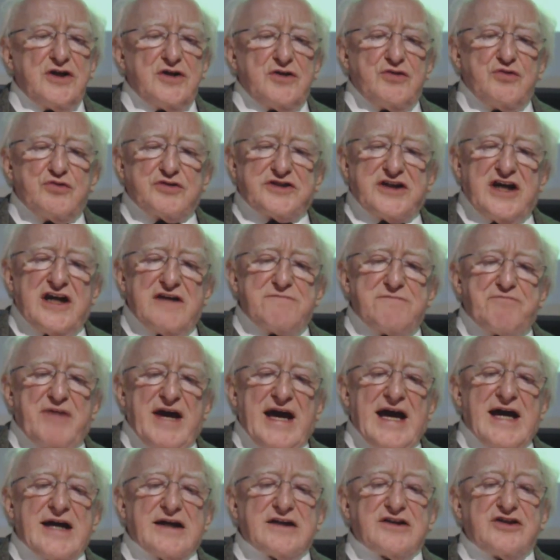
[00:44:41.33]
who came
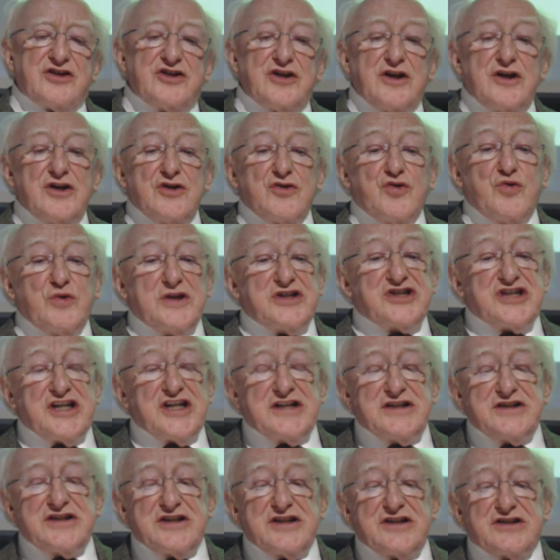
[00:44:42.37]
back, who
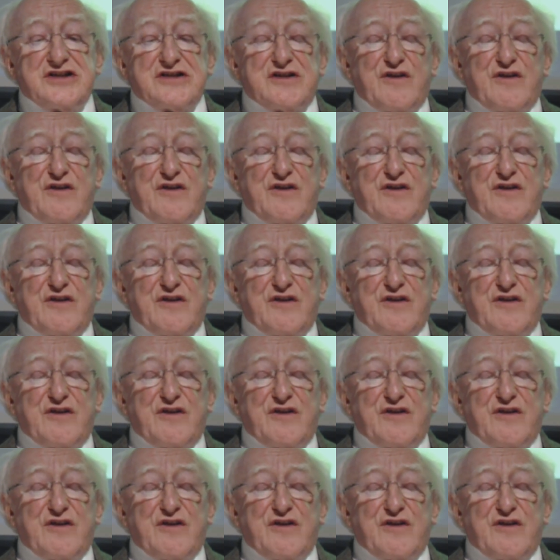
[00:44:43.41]
attended